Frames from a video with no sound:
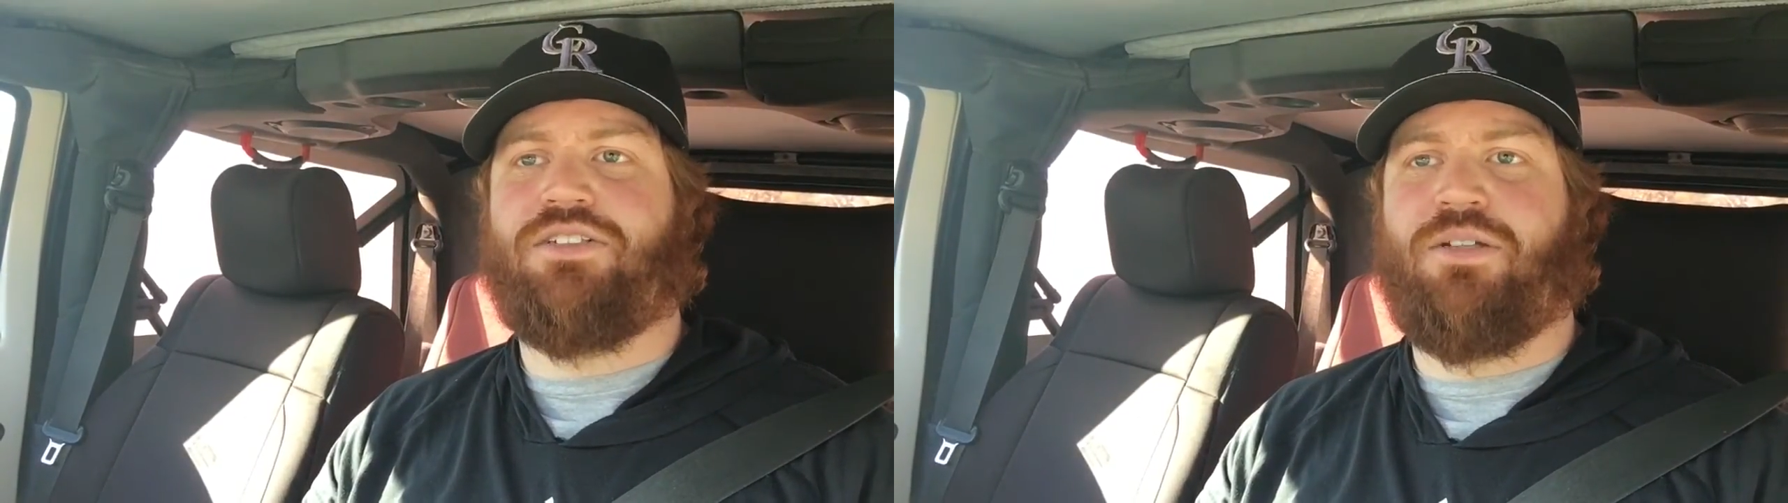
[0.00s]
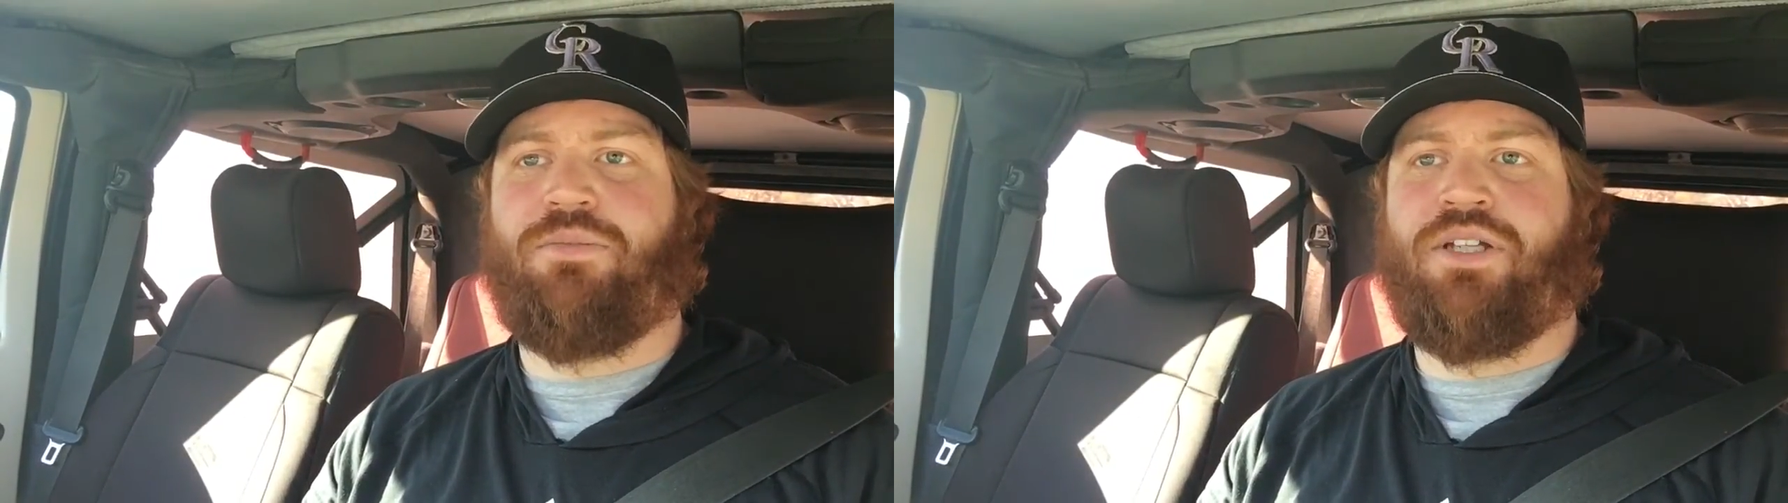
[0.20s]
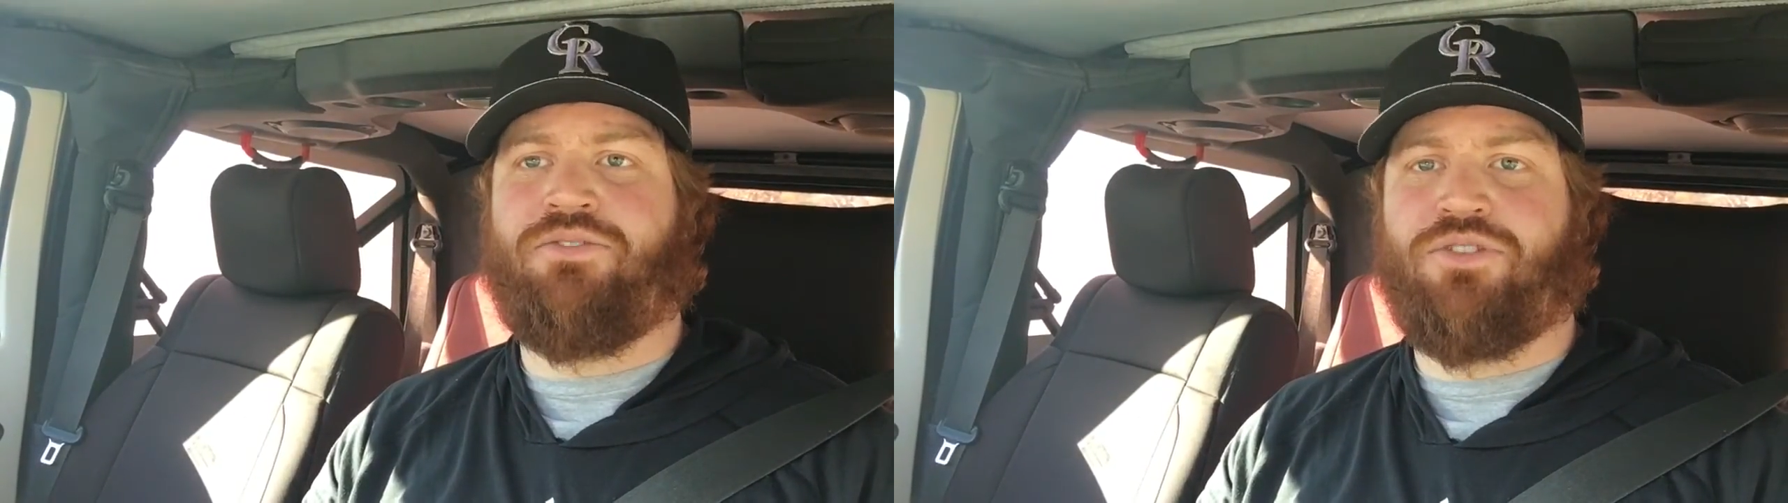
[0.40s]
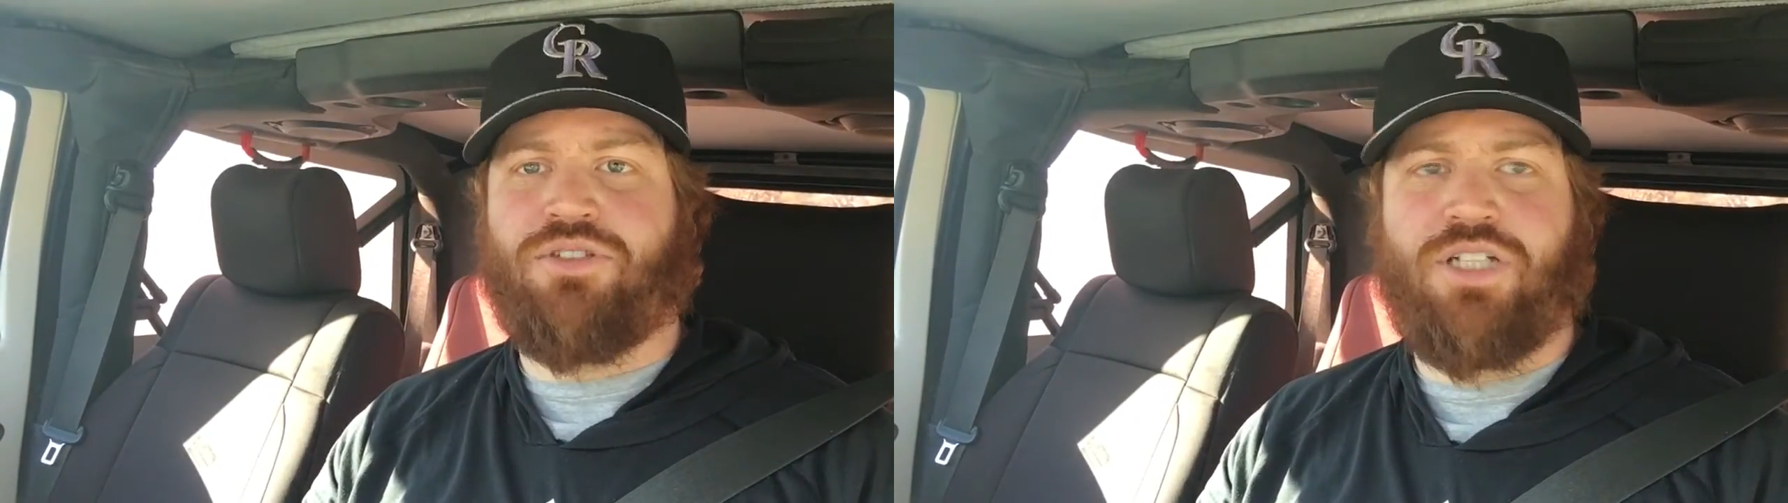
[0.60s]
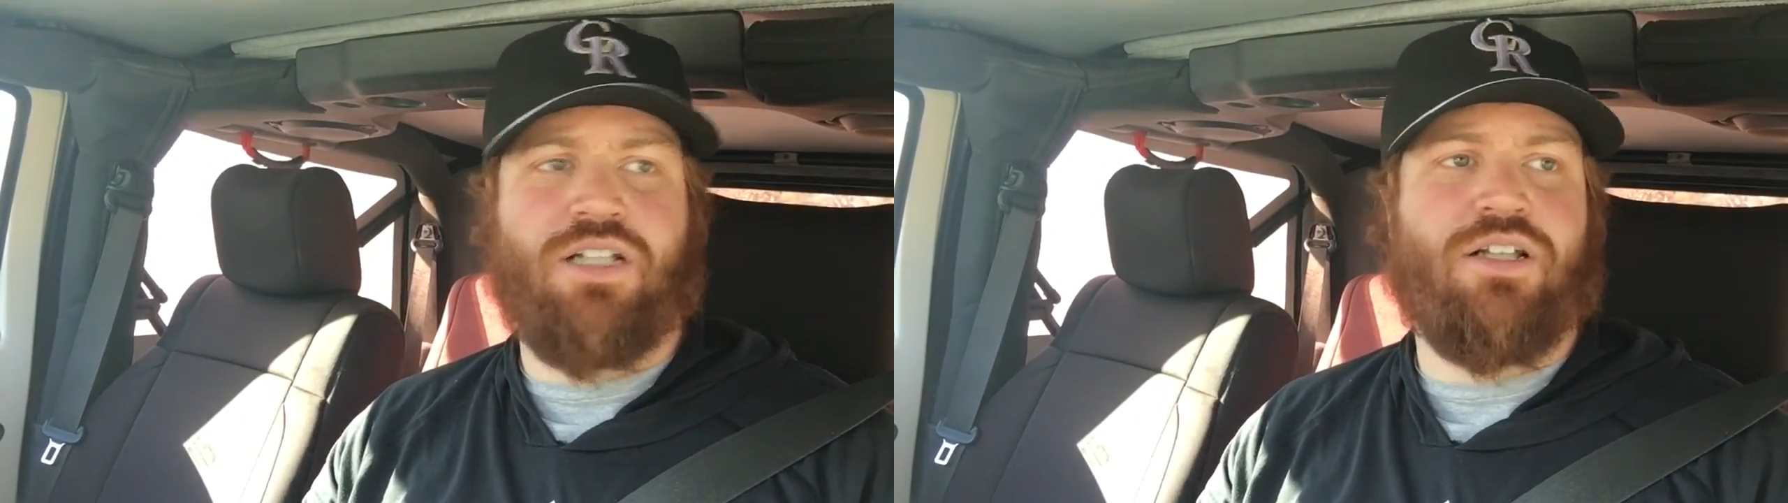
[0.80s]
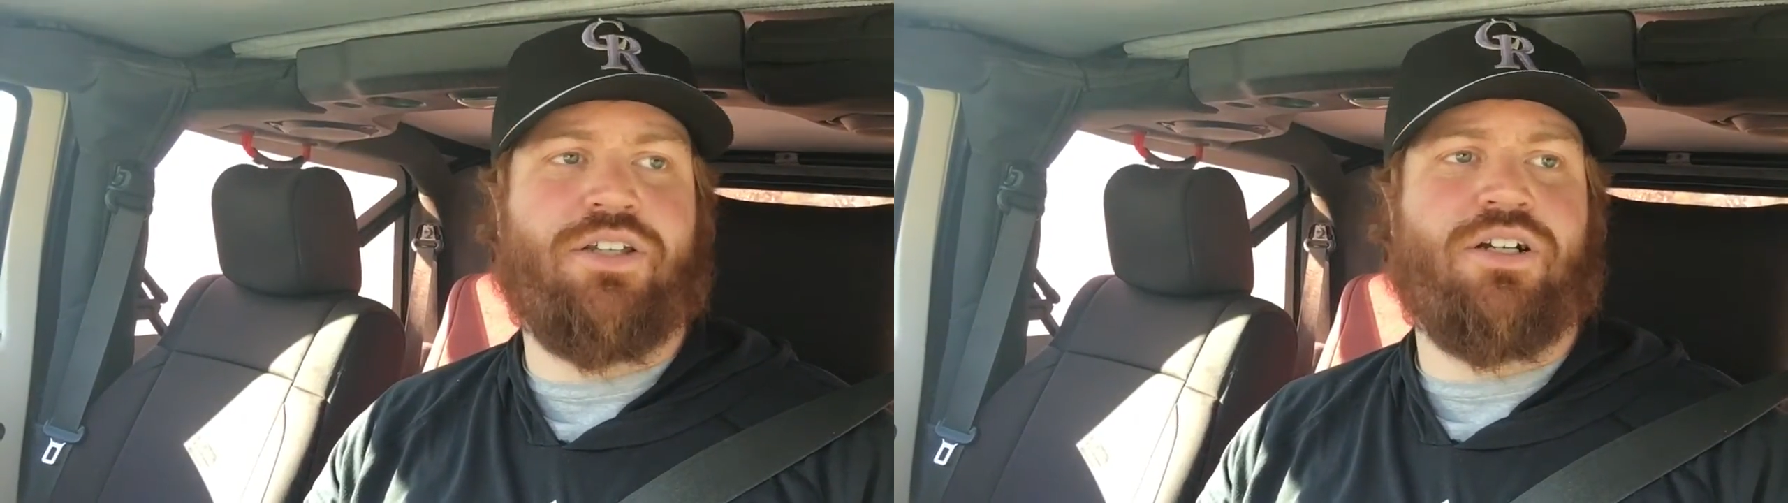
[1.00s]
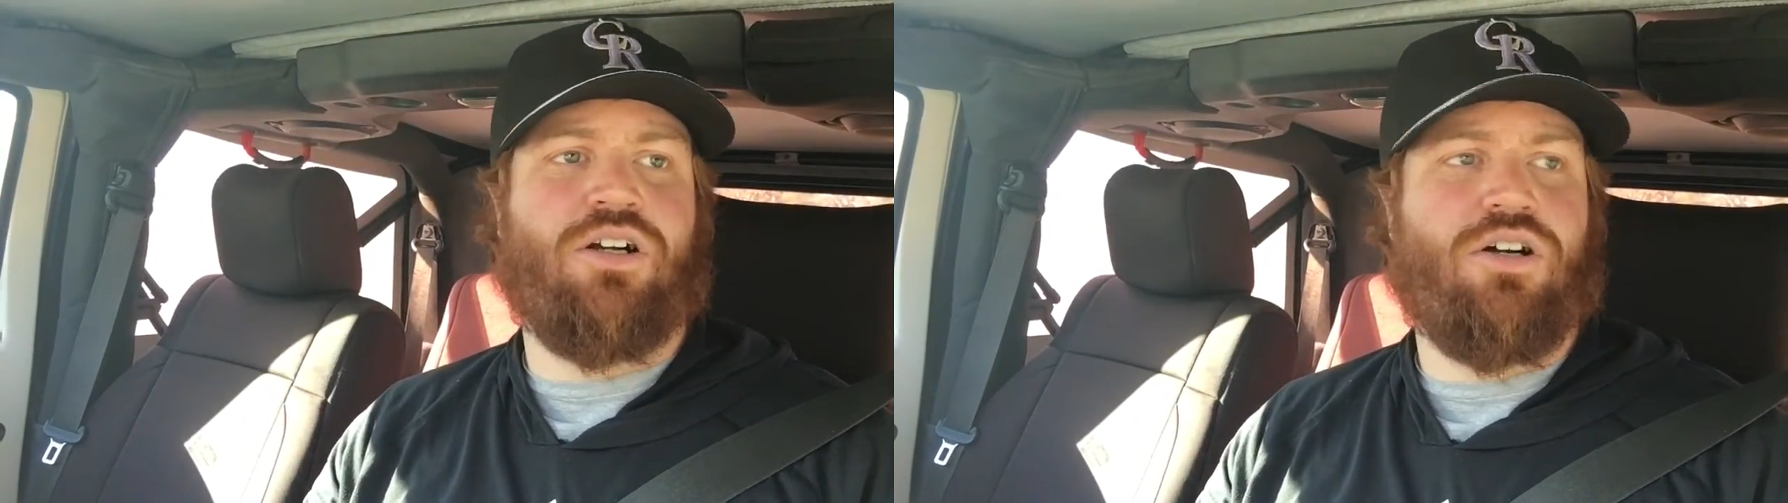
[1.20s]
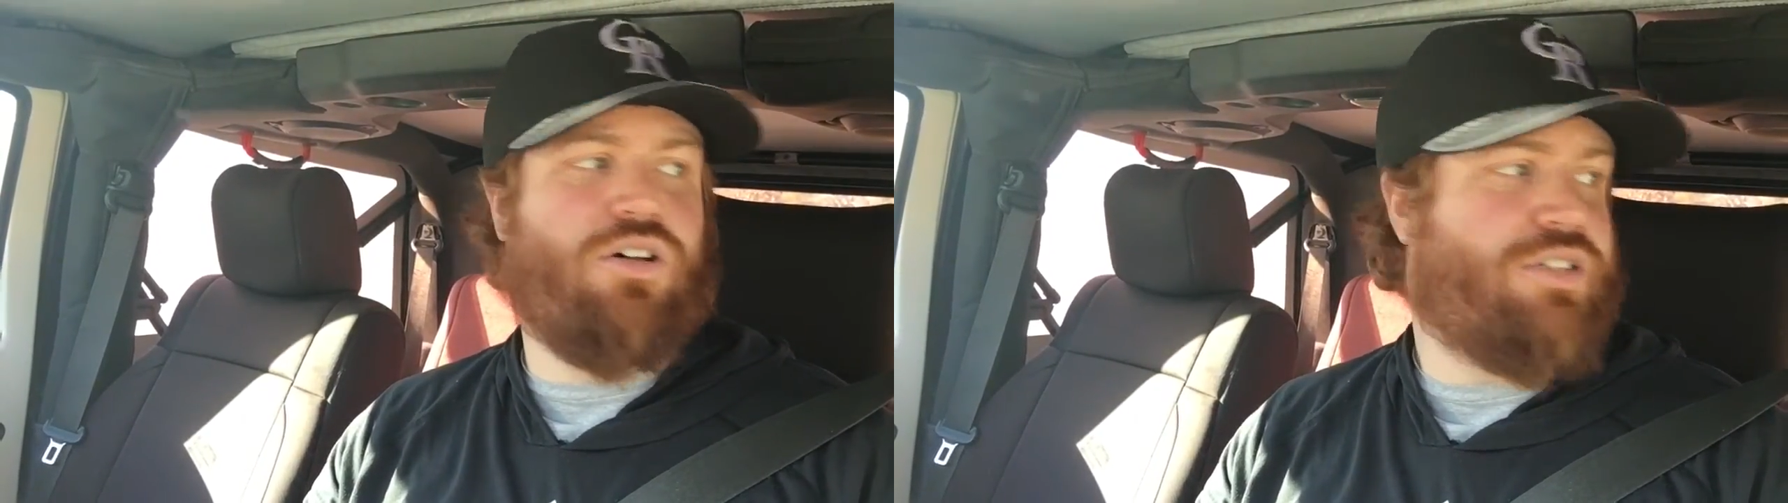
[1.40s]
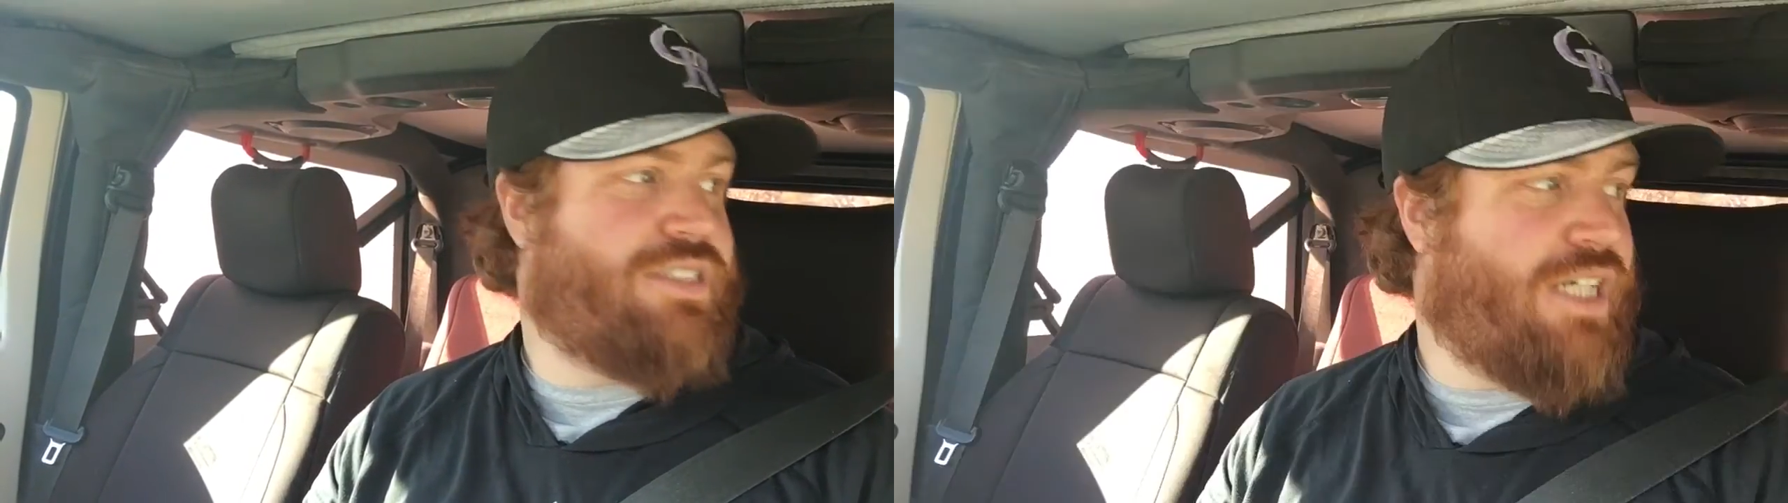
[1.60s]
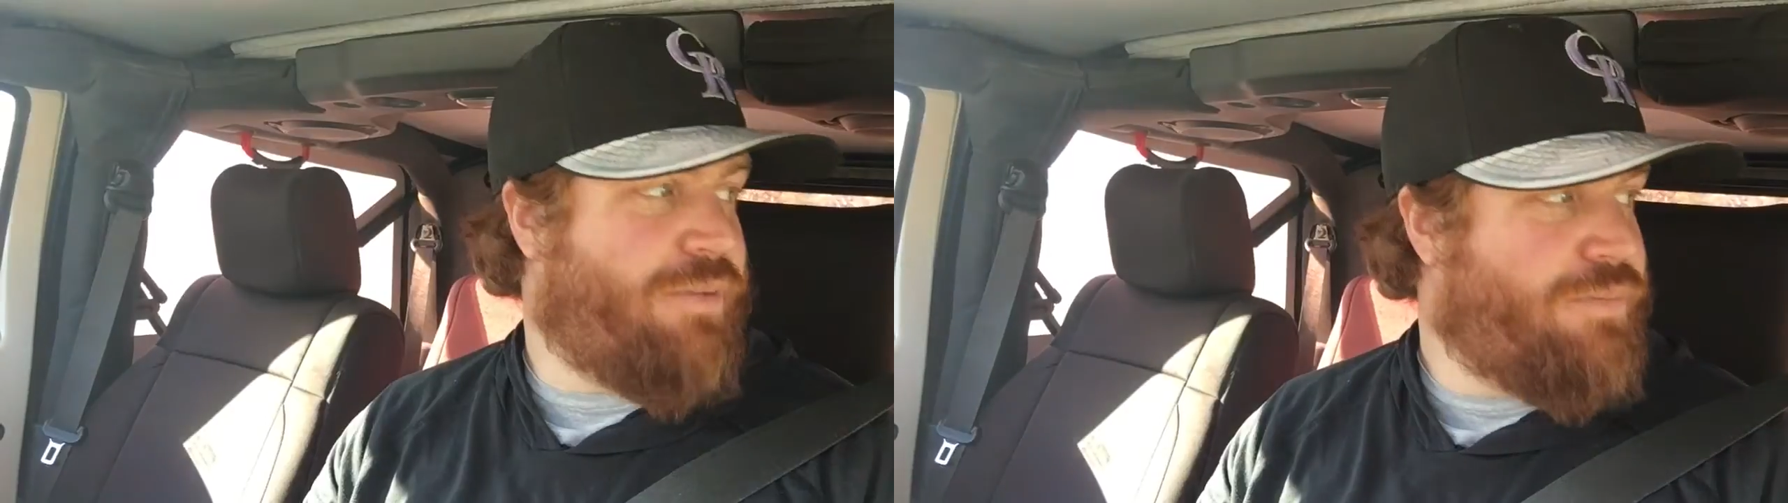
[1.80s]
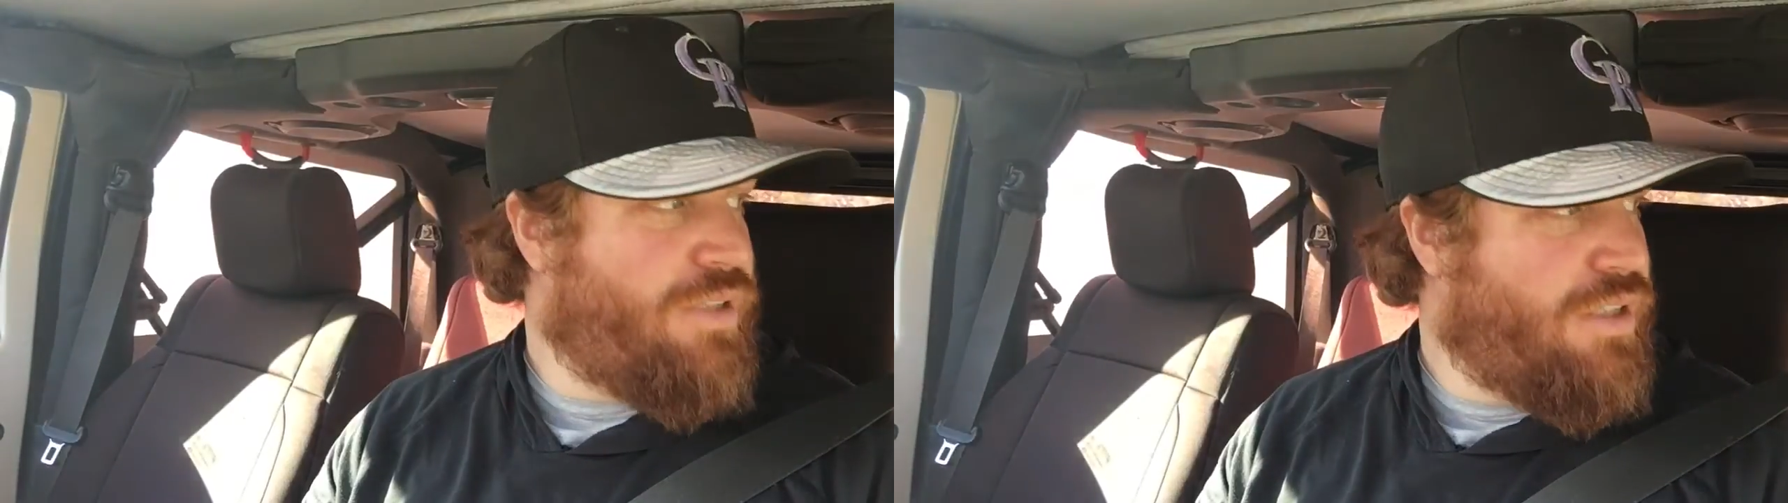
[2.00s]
something for sale on there, all the time.